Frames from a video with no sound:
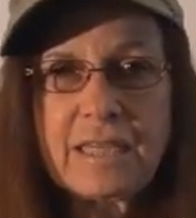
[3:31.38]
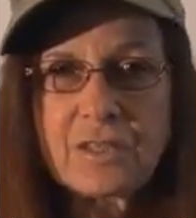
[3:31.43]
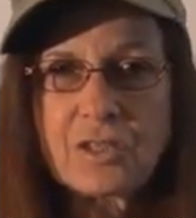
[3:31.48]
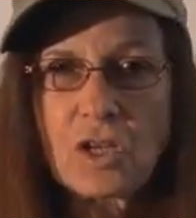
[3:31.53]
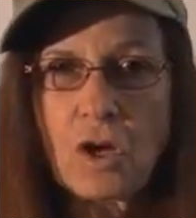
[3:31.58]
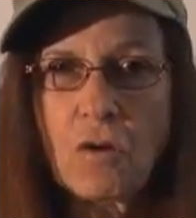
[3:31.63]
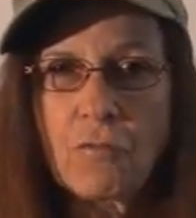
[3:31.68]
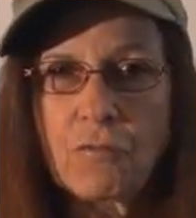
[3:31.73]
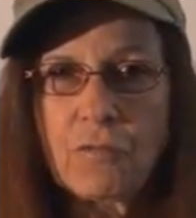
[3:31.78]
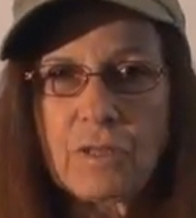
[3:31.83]
is
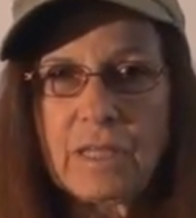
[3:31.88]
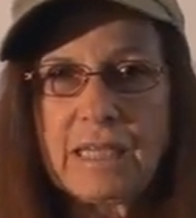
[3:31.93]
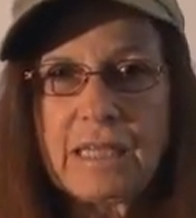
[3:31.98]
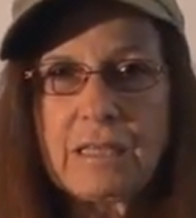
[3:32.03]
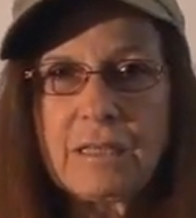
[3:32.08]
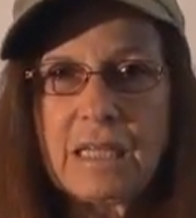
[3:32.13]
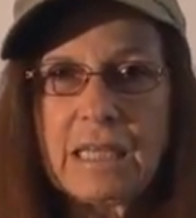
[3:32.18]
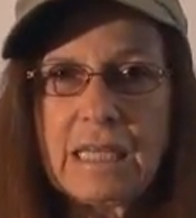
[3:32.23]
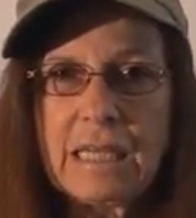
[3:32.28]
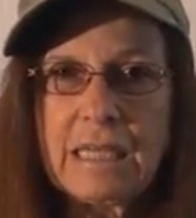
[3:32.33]

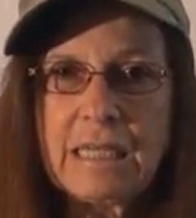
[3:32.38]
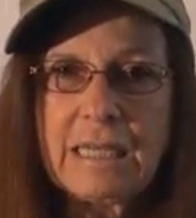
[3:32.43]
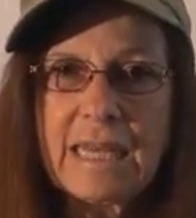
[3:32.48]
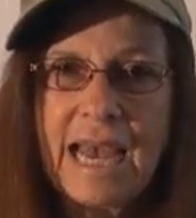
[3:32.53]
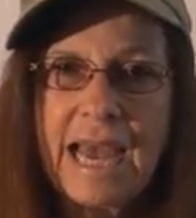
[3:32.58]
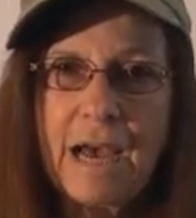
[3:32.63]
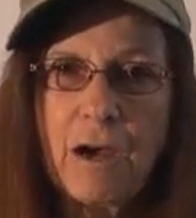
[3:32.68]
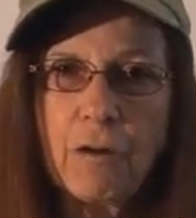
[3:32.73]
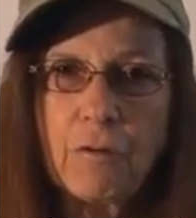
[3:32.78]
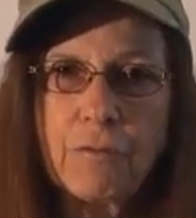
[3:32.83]
hopefully the
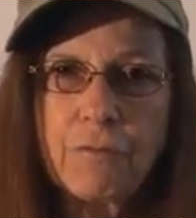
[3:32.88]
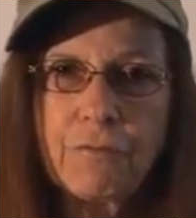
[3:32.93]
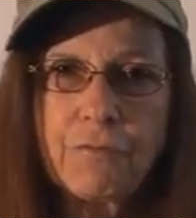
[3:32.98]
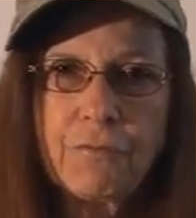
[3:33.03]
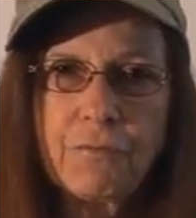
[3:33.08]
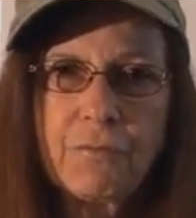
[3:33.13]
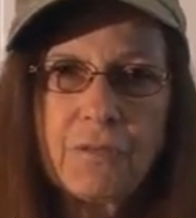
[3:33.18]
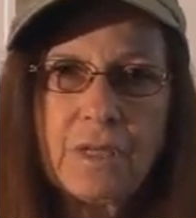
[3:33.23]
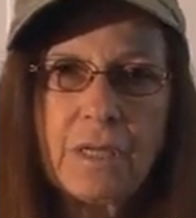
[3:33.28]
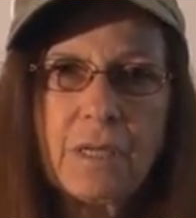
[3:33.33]
now
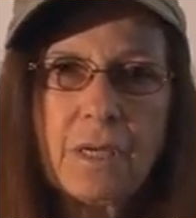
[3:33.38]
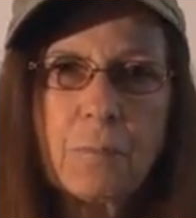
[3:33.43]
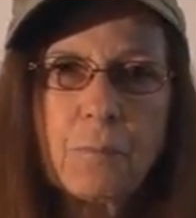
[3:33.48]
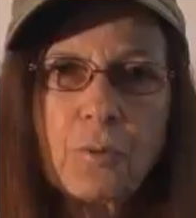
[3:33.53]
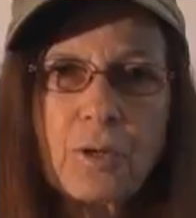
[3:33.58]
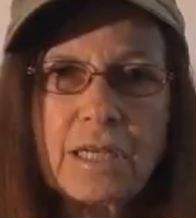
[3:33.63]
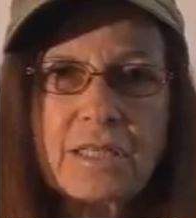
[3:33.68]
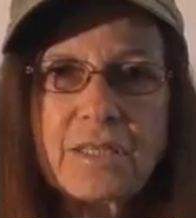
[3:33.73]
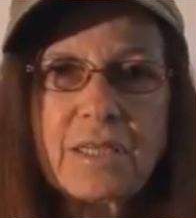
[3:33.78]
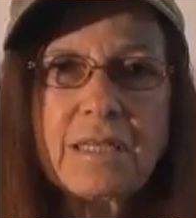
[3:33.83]

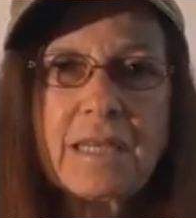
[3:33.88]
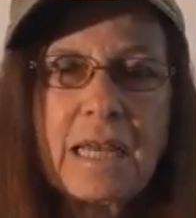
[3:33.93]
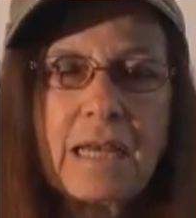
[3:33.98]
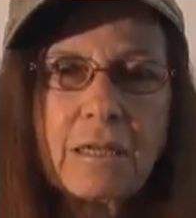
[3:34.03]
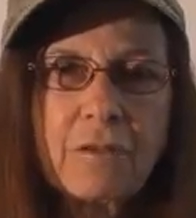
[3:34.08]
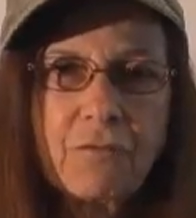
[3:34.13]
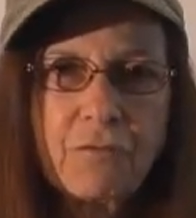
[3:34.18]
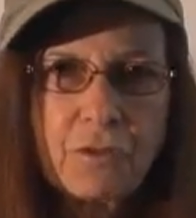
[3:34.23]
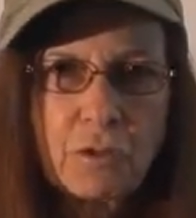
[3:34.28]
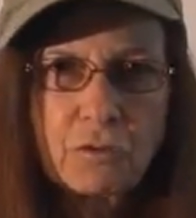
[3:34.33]
present
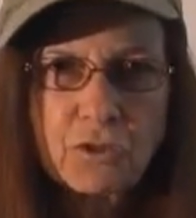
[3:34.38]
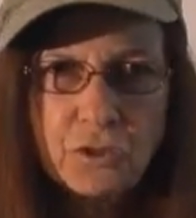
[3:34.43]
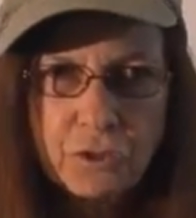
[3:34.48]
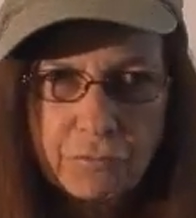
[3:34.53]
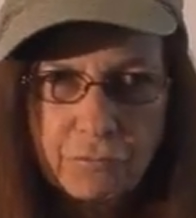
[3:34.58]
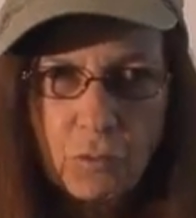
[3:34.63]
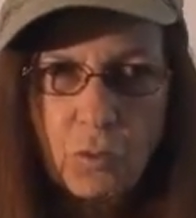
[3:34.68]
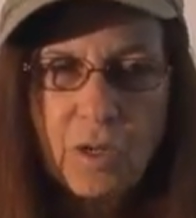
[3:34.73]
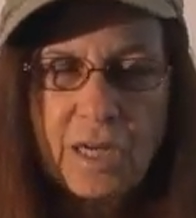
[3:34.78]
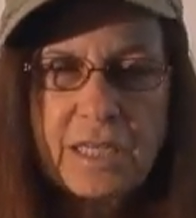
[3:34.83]
and future
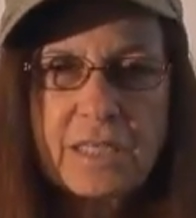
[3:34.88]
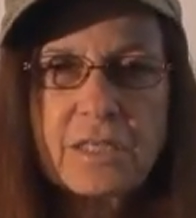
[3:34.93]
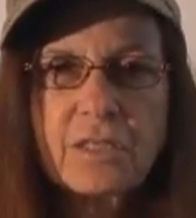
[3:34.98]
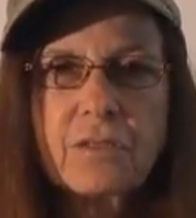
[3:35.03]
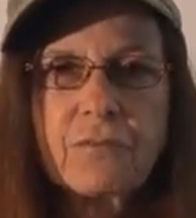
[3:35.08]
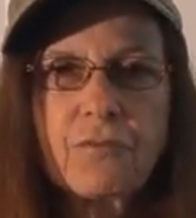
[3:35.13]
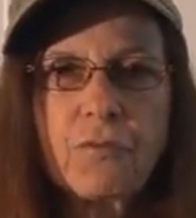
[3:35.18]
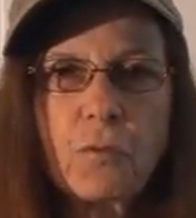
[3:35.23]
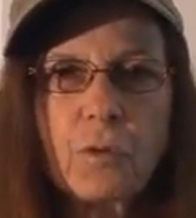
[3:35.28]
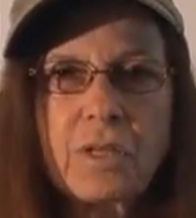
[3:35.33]

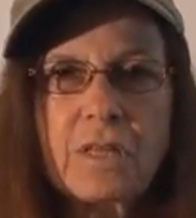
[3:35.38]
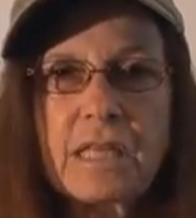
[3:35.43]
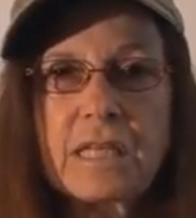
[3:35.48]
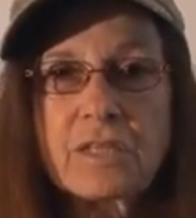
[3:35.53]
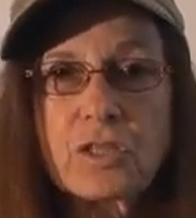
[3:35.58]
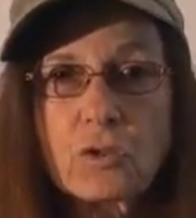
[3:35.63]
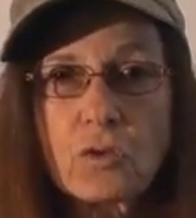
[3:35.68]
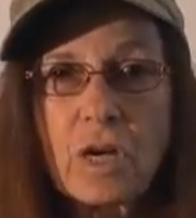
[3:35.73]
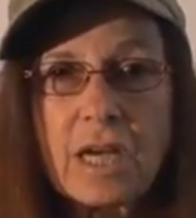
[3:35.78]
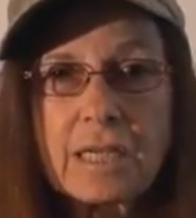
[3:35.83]
voice for the
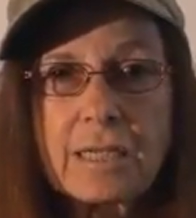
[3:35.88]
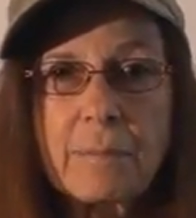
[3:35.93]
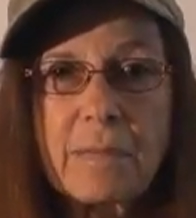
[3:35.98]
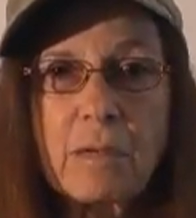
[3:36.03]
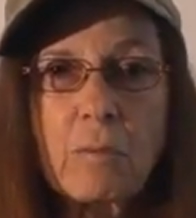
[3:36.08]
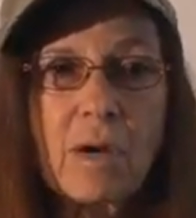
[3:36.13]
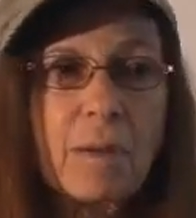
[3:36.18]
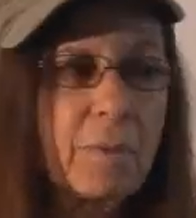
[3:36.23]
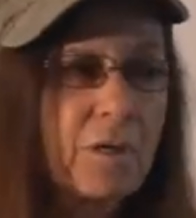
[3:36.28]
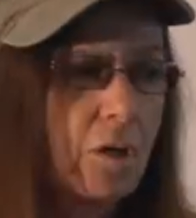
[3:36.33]

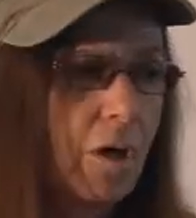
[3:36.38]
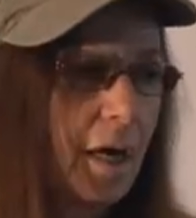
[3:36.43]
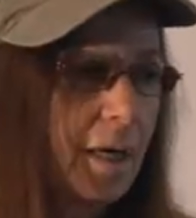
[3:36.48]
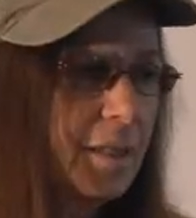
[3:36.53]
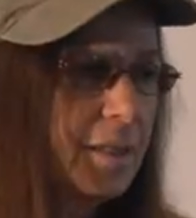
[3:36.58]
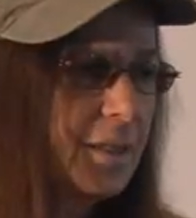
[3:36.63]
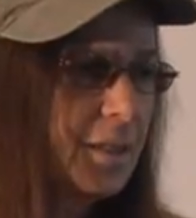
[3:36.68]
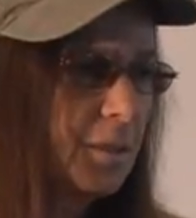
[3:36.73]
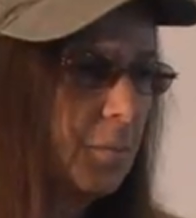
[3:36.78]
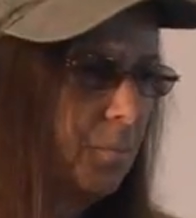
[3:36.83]
astronomy
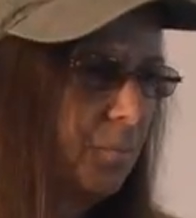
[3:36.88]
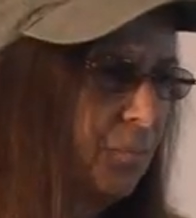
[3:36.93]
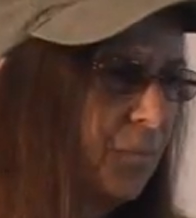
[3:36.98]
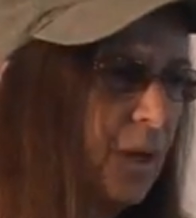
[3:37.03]
webinars.